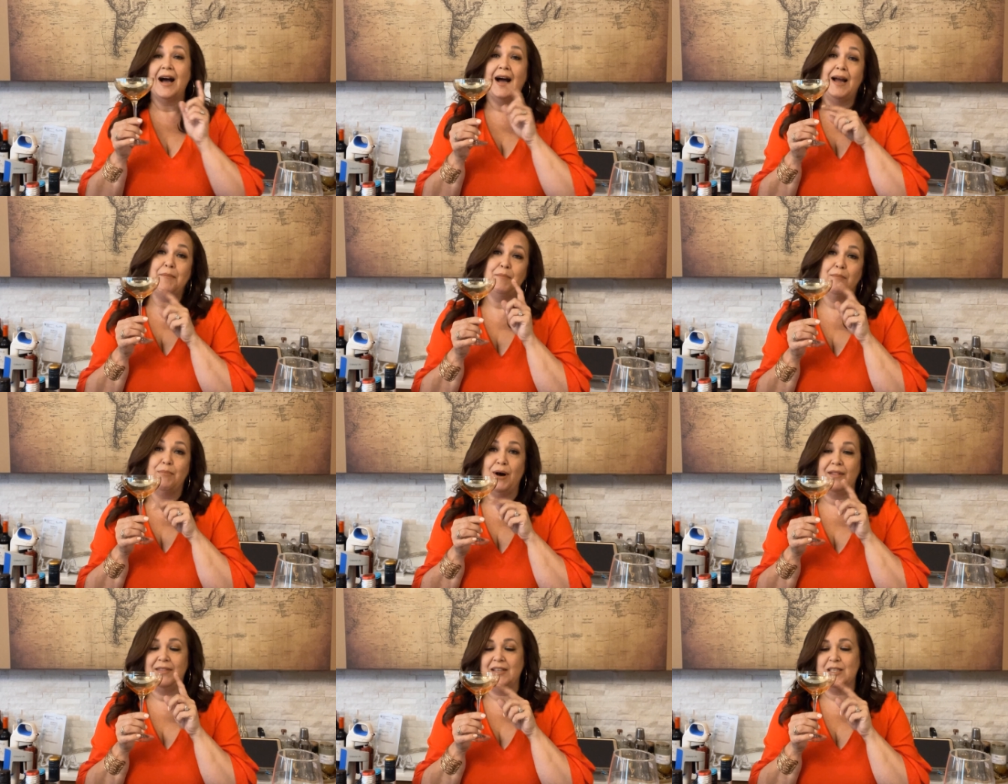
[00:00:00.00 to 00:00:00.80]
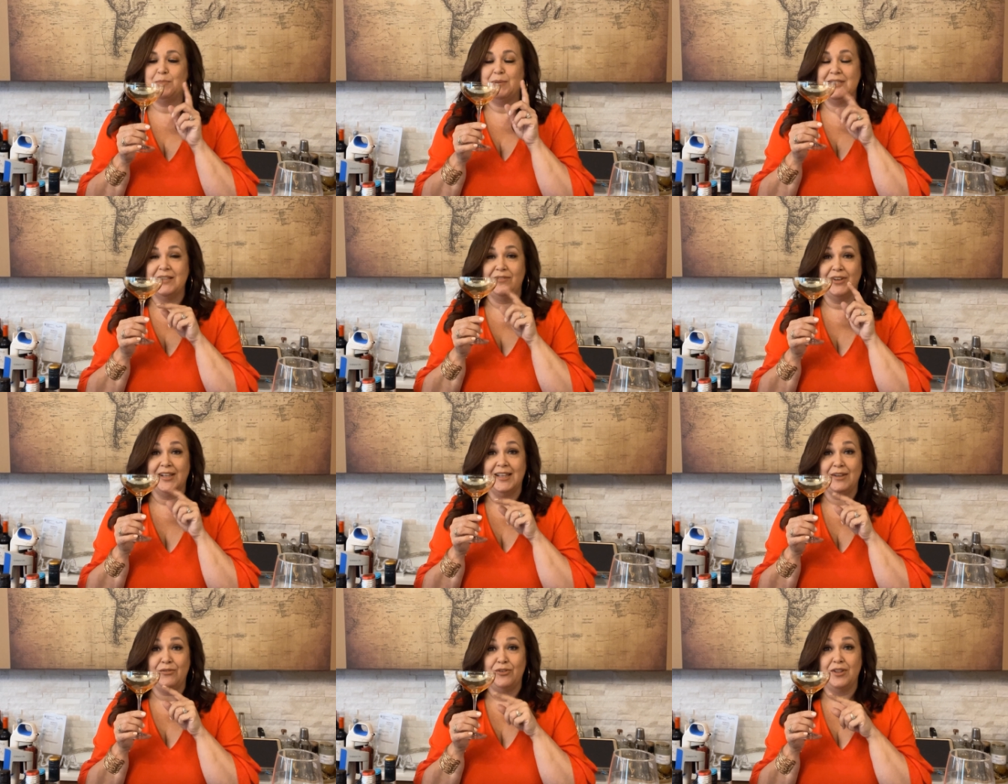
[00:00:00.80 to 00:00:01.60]
I bought these
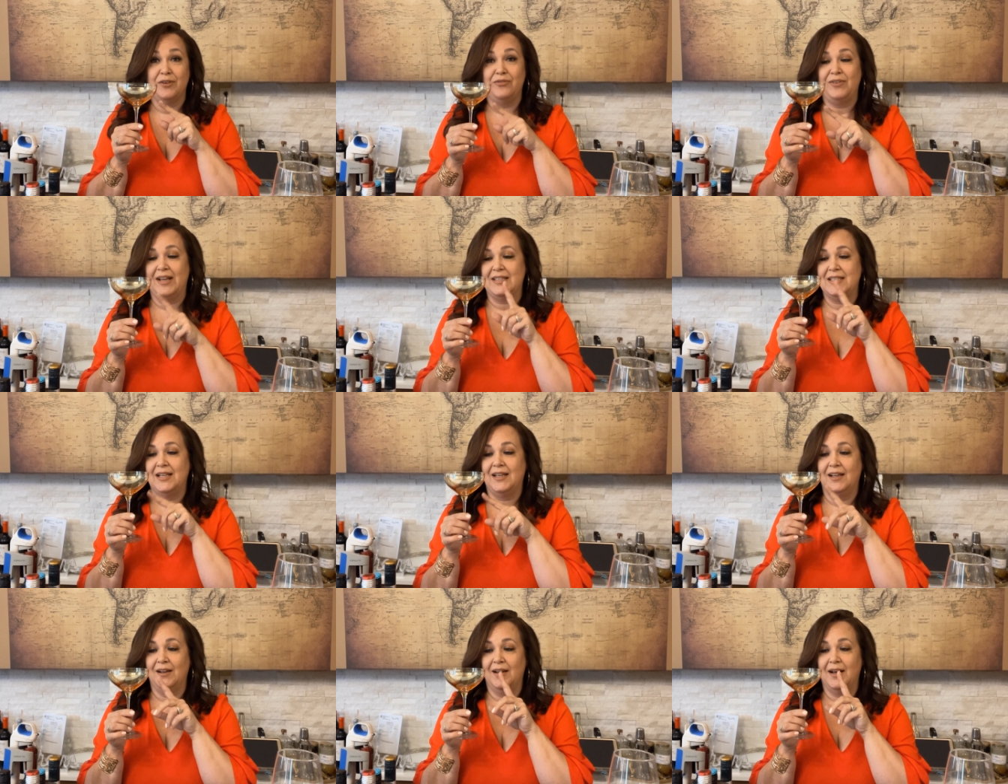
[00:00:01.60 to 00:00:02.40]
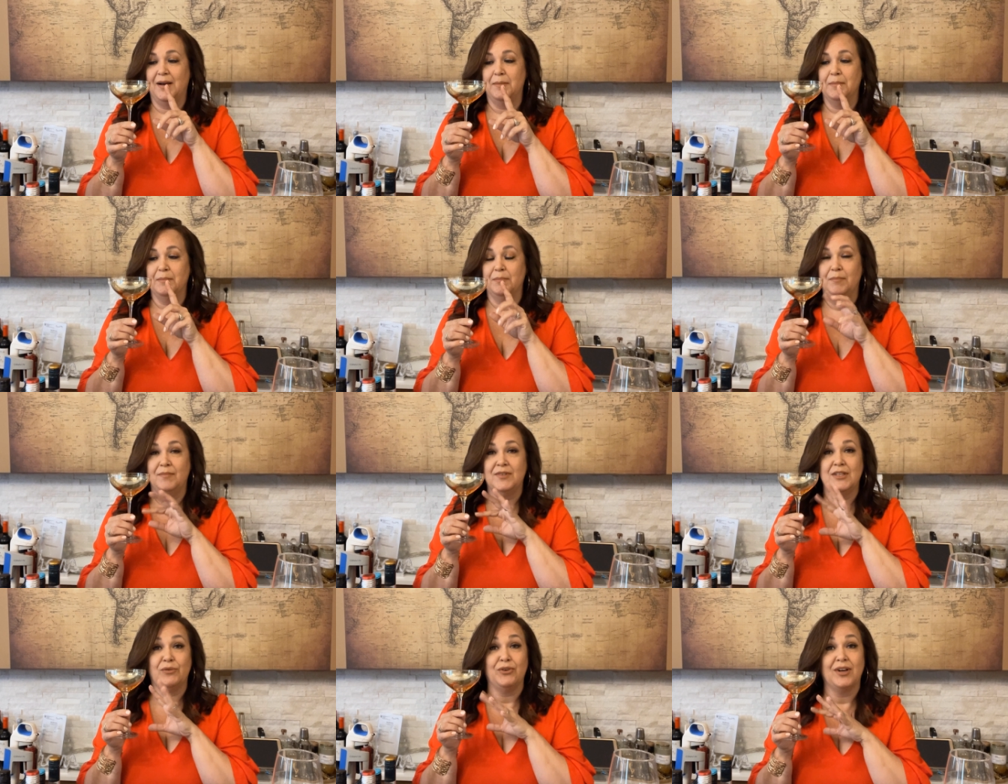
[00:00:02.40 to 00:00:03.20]
specifically for the fancy little
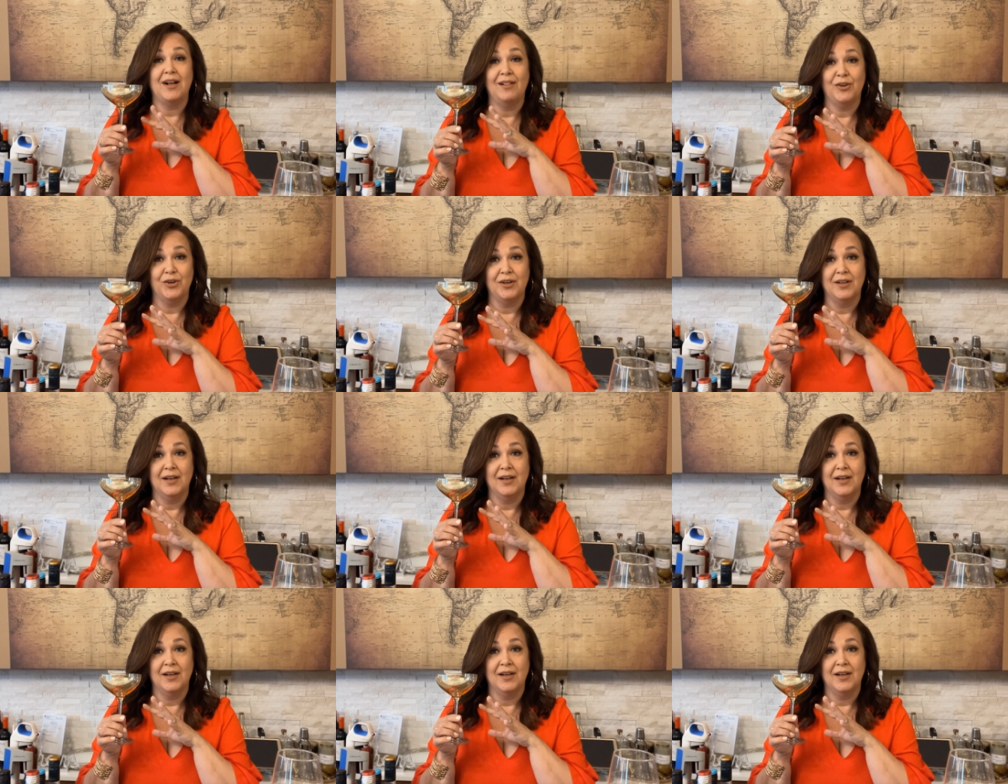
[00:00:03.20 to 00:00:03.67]
different colored